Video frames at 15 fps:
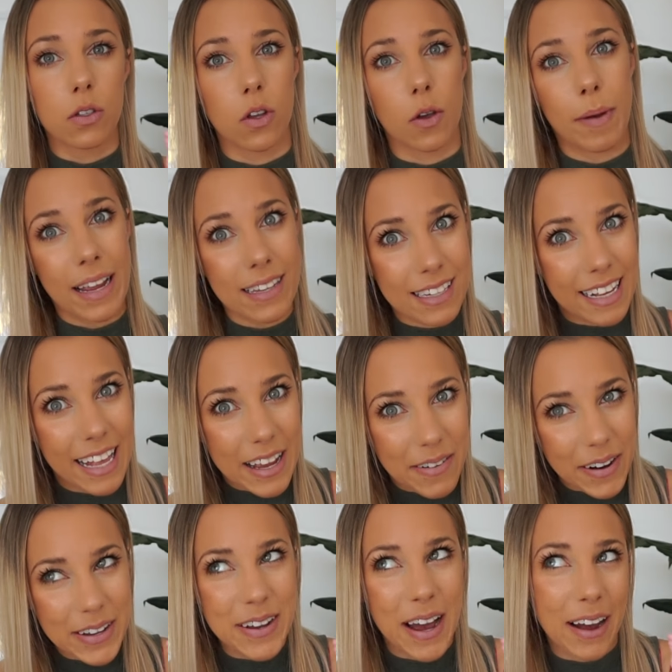So basically
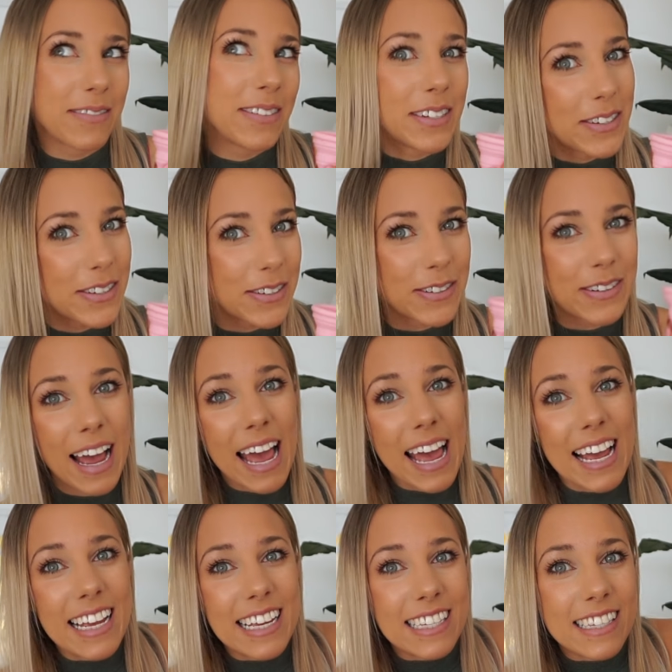what you have to do
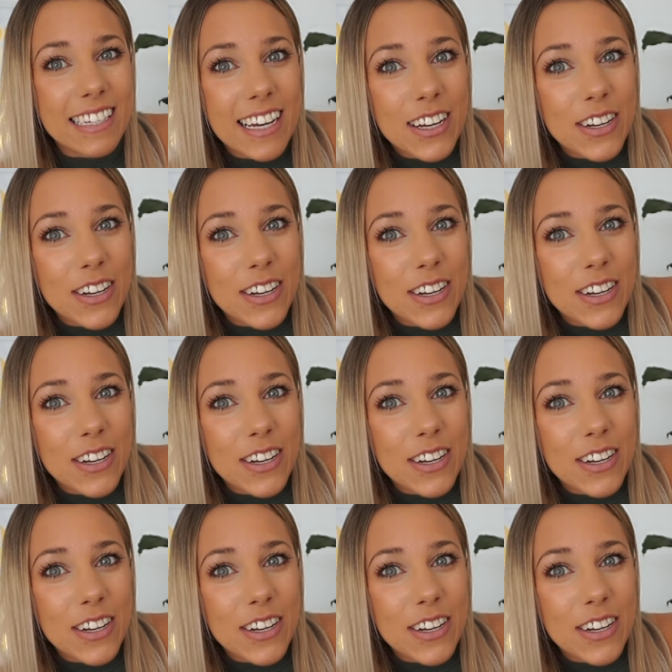is